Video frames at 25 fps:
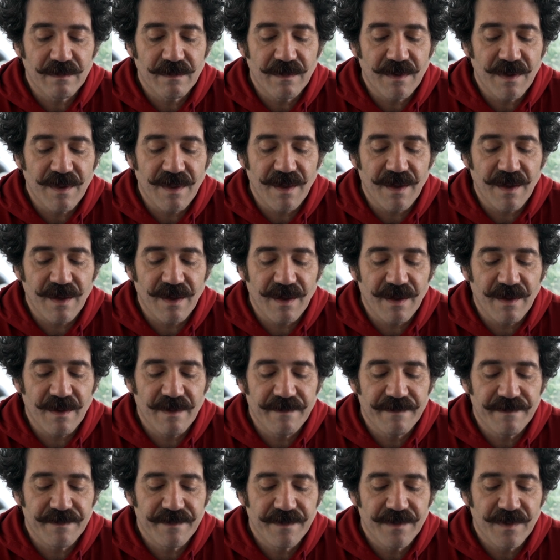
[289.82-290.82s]
the
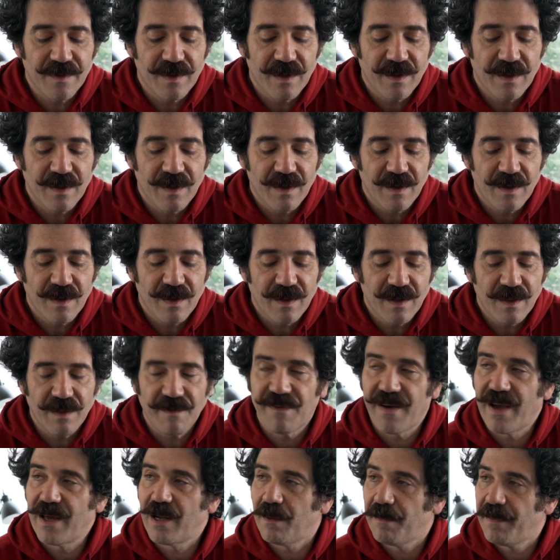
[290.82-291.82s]

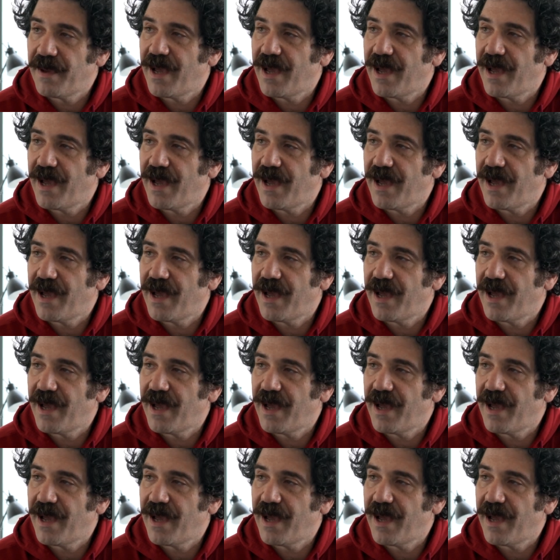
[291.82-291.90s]
final